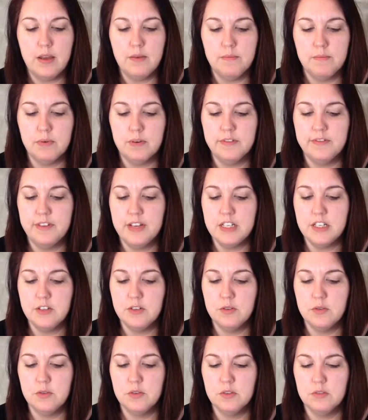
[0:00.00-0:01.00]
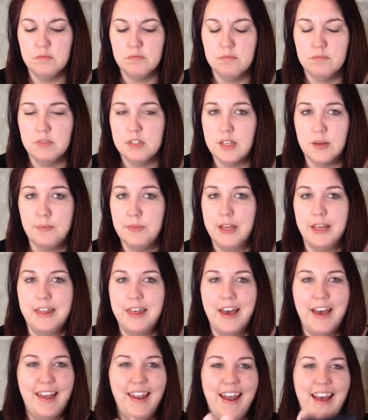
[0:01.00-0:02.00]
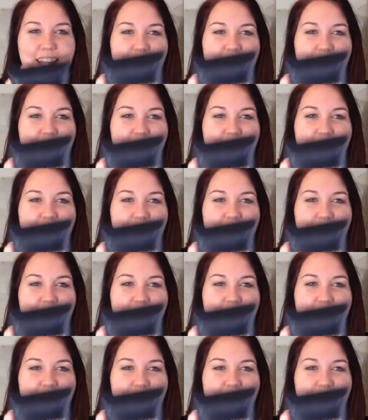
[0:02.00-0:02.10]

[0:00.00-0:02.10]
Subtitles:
Professional, something like that, I